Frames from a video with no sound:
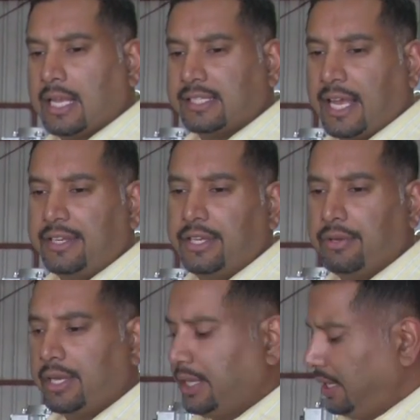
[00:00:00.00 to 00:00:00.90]
sending
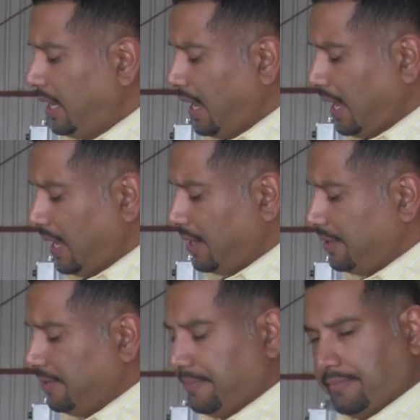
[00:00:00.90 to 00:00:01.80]
unit
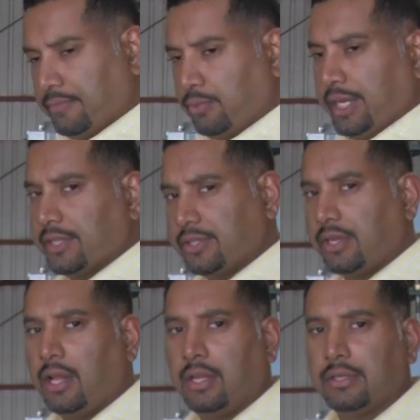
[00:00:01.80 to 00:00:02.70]
and
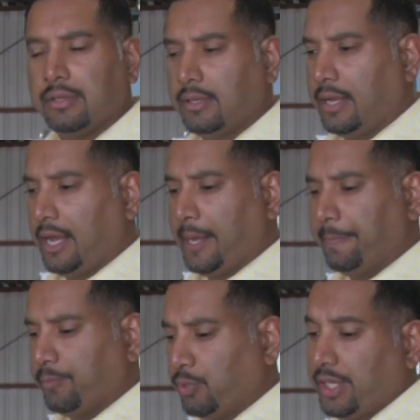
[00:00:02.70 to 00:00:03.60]
reinstalled
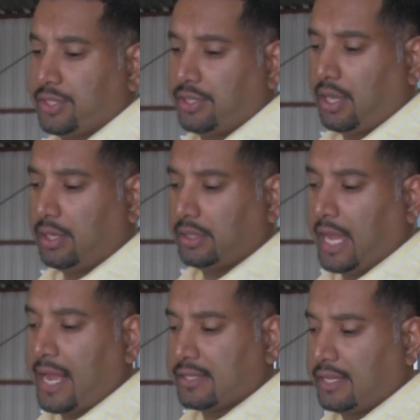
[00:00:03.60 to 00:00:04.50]
the
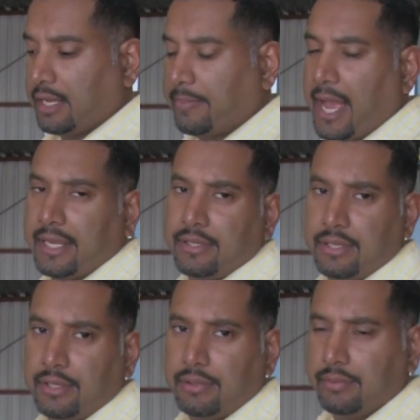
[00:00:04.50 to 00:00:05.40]
gas tank back
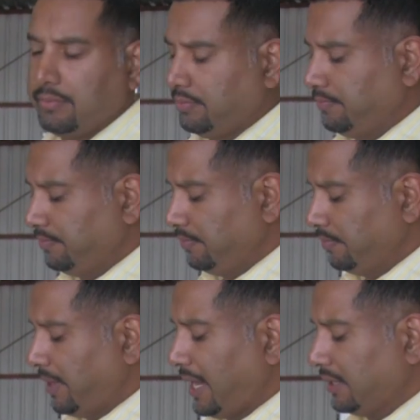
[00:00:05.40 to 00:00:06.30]
into
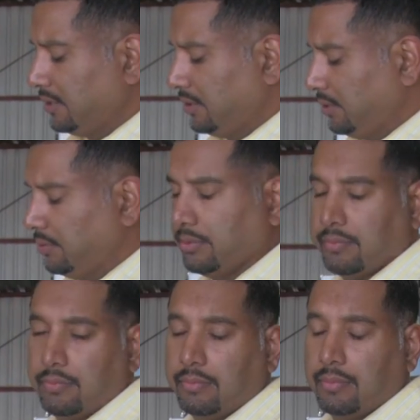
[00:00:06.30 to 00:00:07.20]

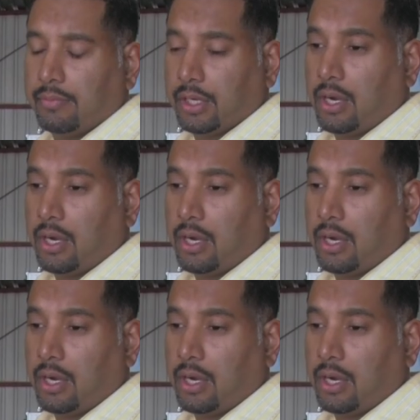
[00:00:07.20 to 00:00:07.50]
the